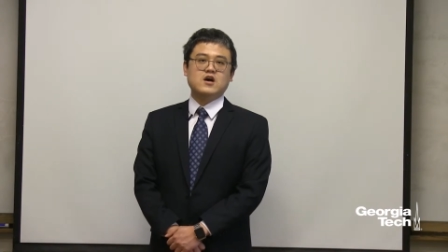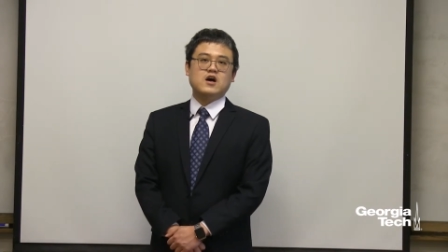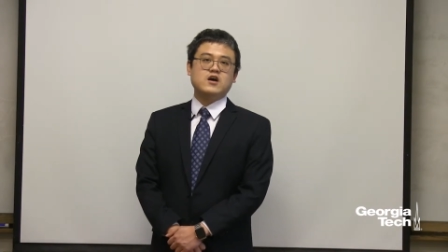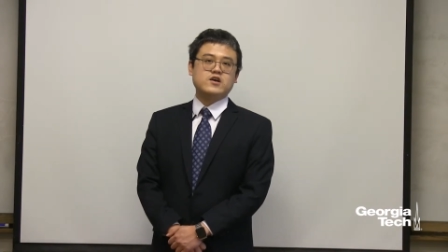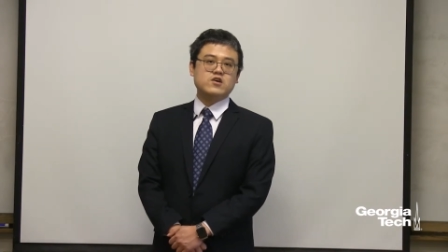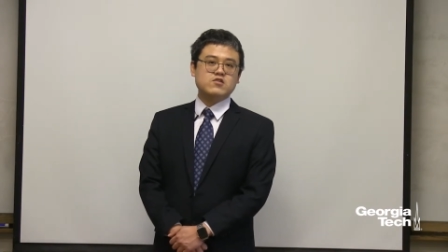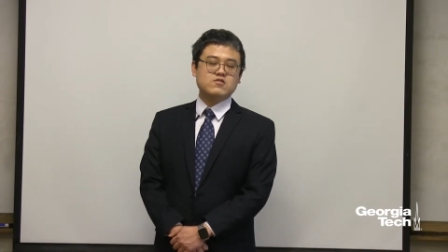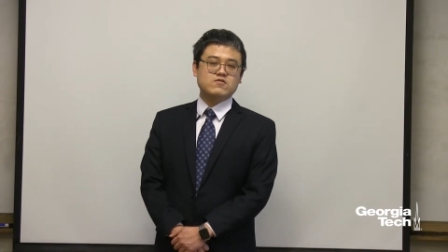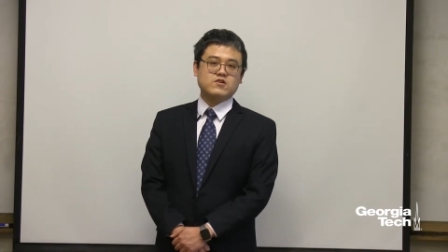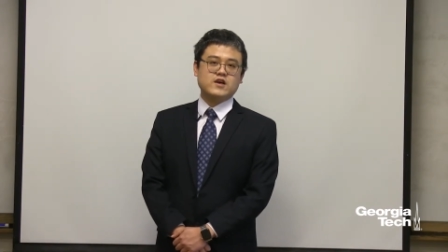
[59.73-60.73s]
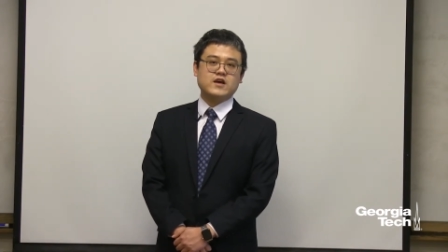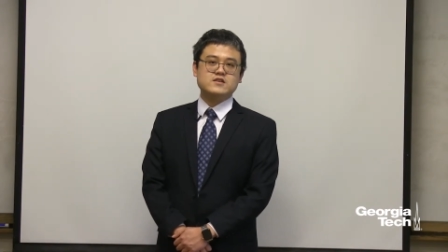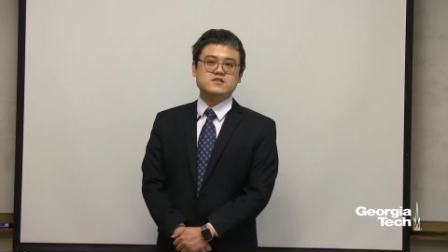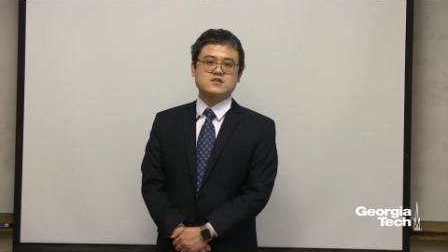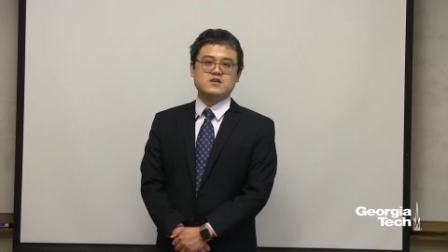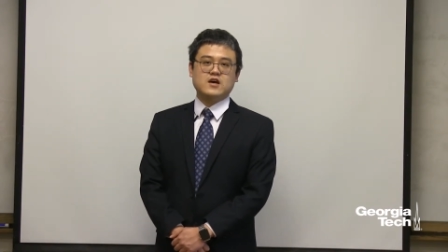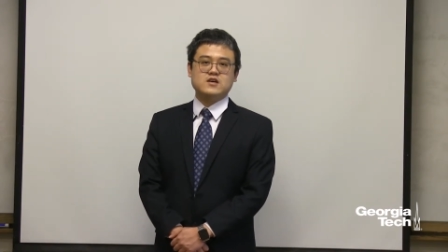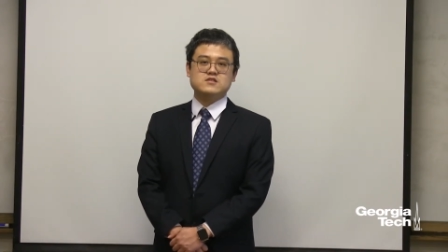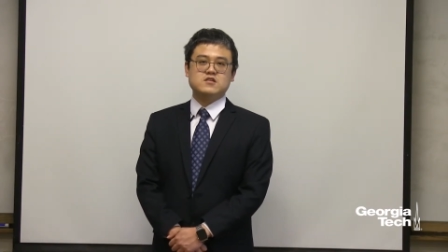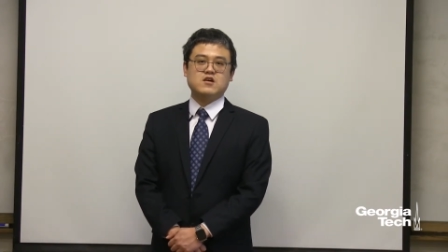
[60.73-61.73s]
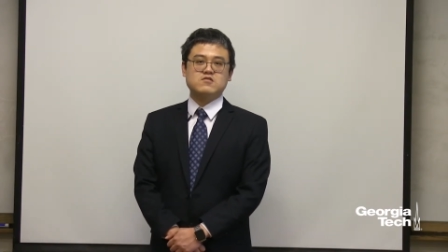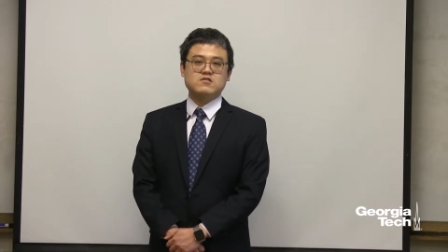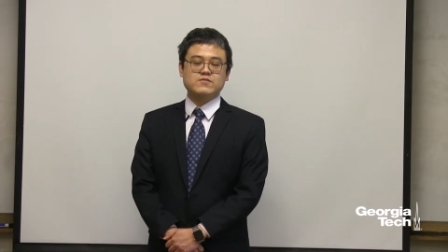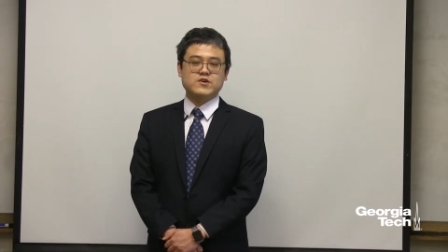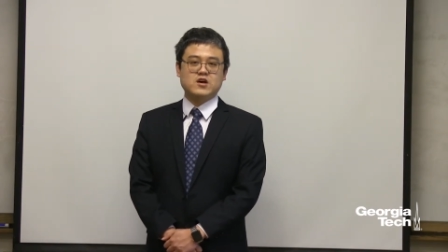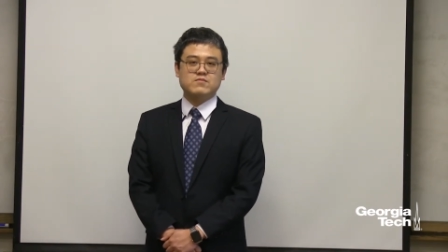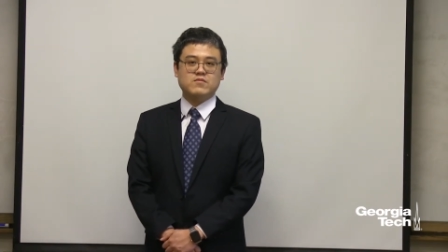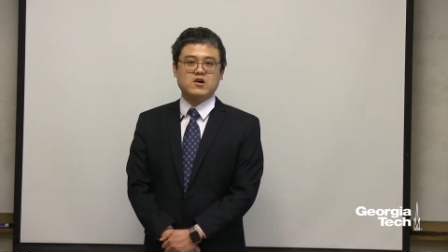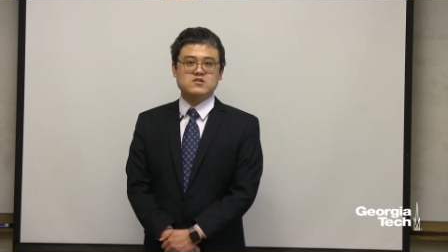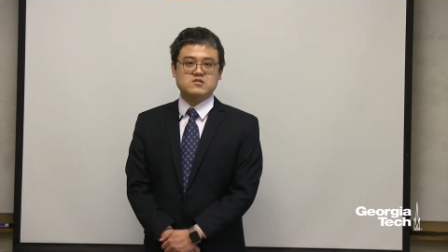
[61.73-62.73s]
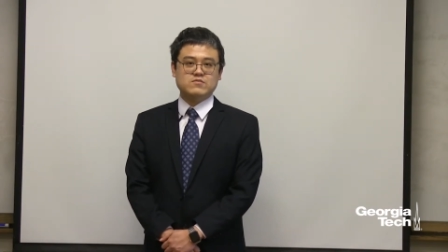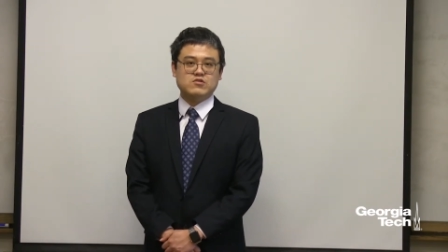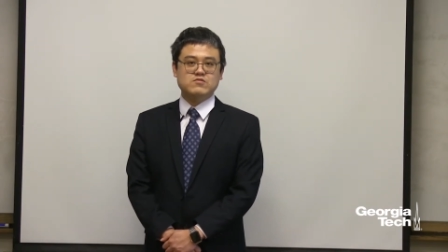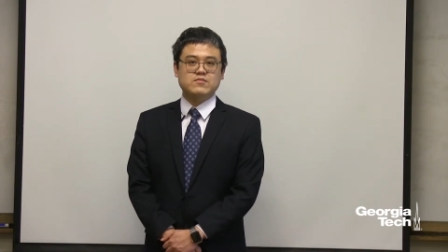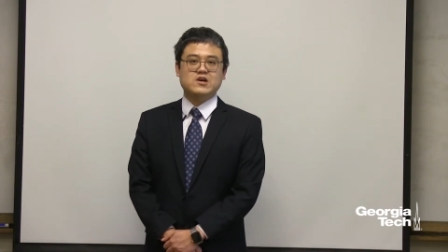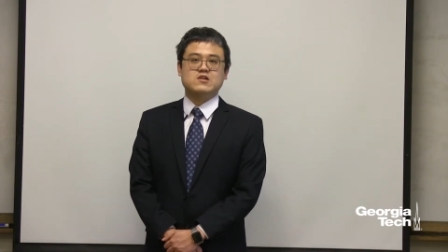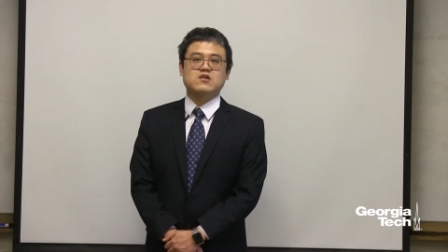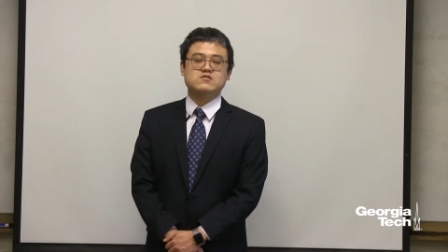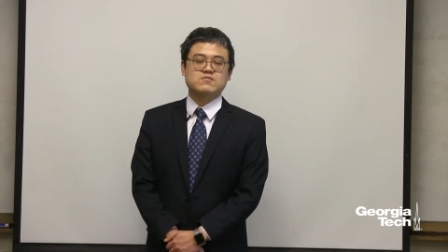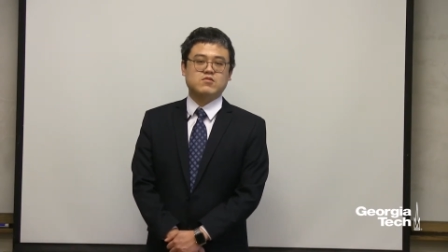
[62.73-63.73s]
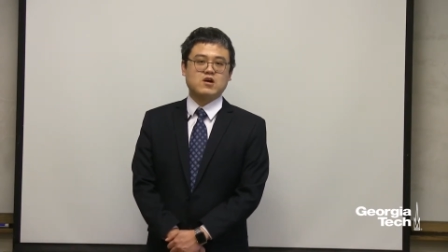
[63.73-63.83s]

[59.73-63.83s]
A cure for cancer has not only become possible, but also